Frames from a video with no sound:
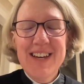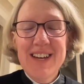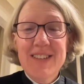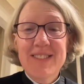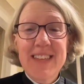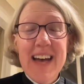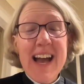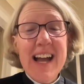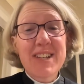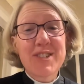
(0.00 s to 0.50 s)

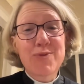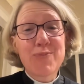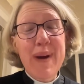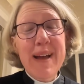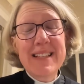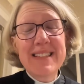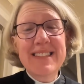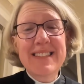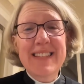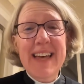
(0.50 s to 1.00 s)
So Ash
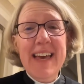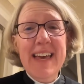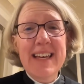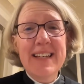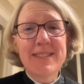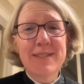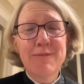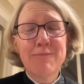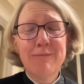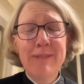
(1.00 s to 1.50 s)
Wednesday
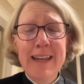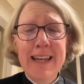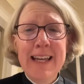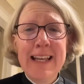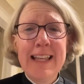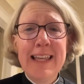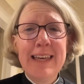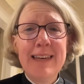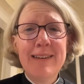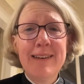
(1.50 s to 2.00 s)
is a
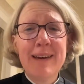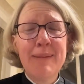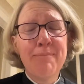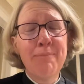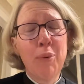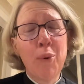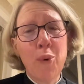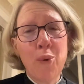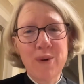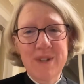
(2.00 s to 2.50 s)
really
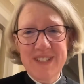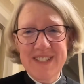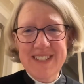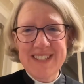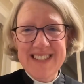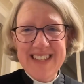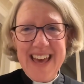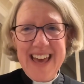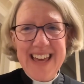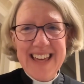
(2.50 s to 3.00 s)

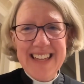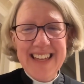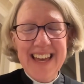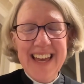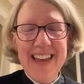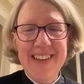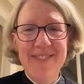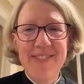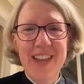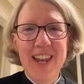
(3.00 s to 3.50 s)
important day
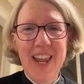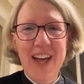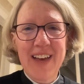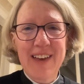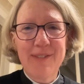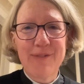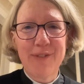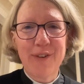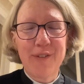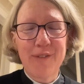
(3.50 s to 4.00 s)
in the
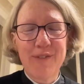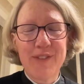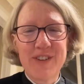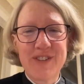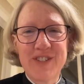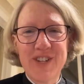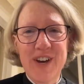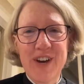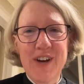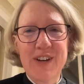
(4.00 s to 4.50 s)
life of the
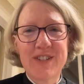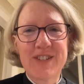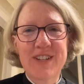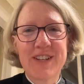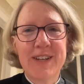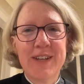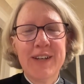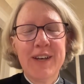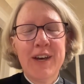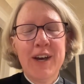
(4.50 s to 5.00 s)
church.
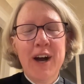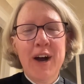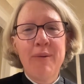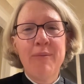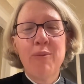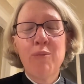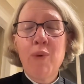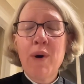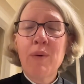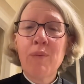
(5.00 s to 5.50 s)

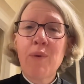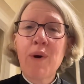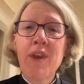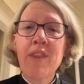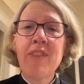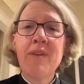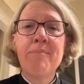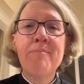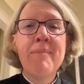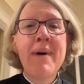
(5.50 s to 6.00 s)
One
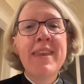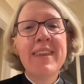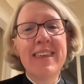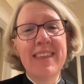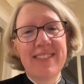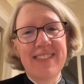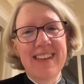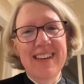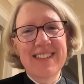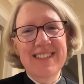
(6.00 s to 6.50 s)
of the many
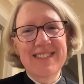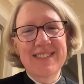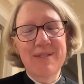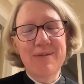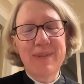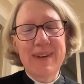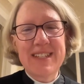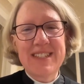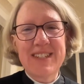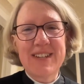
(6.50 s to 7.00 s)
things that
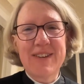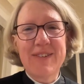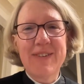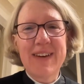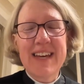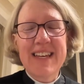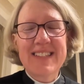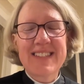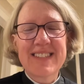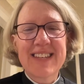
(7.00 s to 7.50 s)
we do
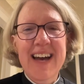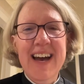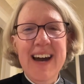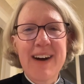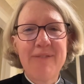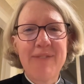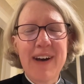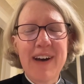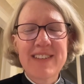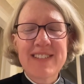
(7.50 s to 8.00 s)
is to
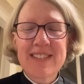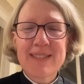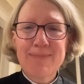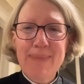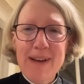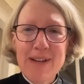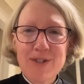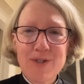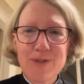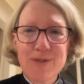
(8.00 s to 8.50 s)
have a
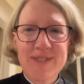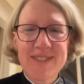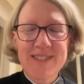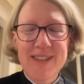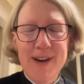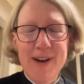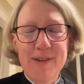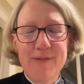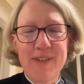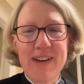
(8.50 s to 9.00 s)
special
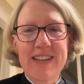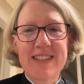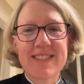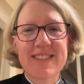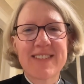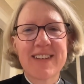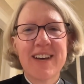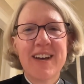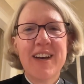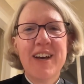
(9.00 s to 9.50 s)

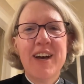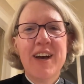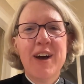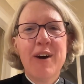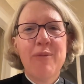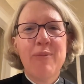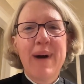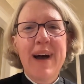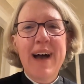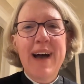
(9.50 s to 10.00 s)
service
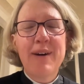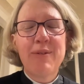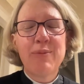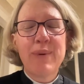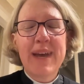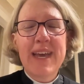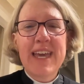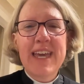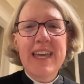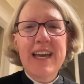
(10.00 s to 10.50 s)
where
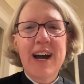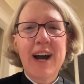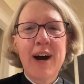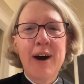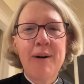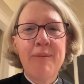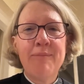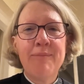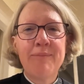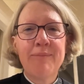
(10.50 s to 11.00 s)
we
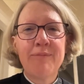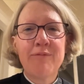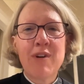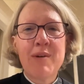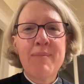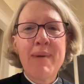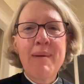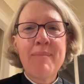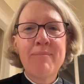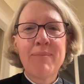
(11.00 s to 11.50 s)

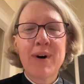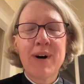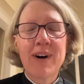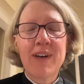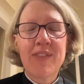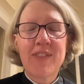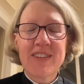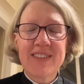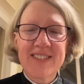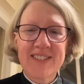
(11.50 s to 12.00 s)

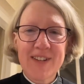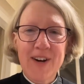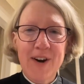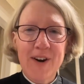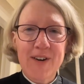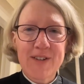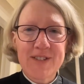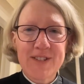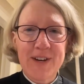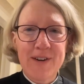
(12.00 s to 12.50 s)
remember the
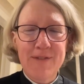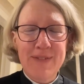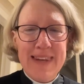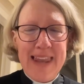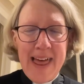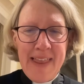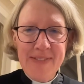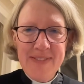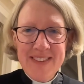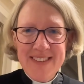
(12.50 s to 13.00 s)
start of
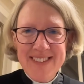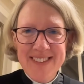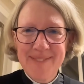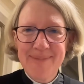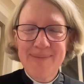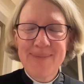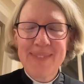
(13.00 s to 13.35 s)
Lent